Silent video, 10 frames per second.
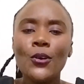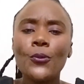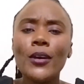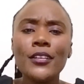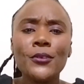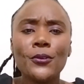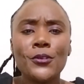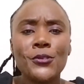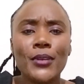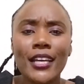when you go
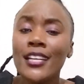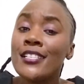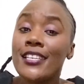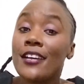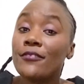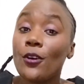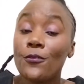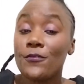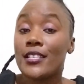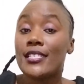to NHF
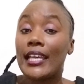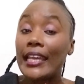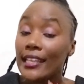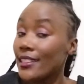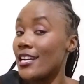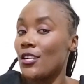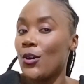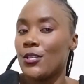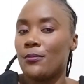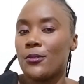office in that
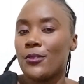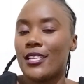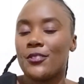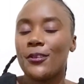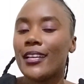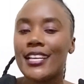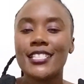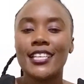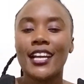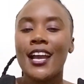hospital that you're
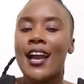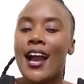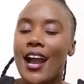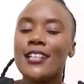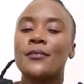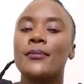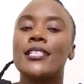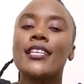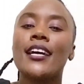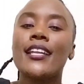getting
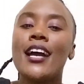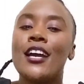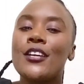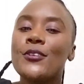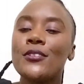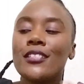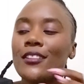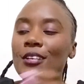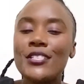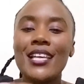admitted, you see
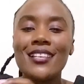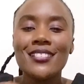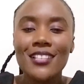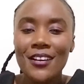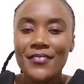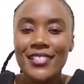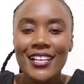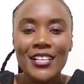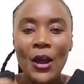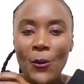those staffs
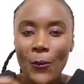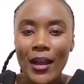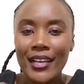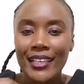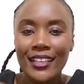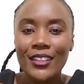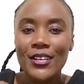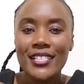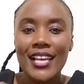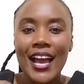that work in
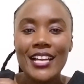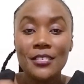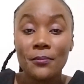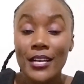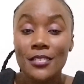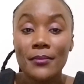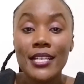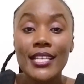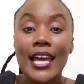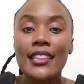those
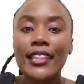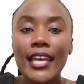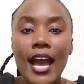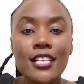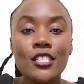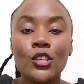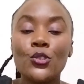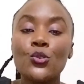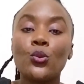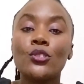department. They ask
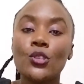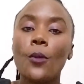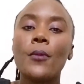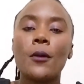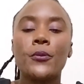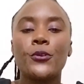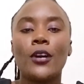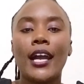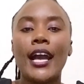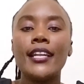you to top up your
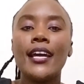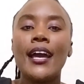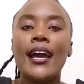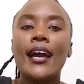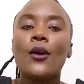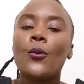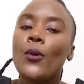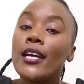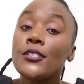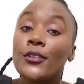card.
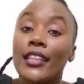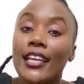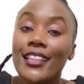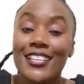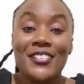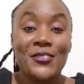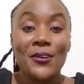Why do you think they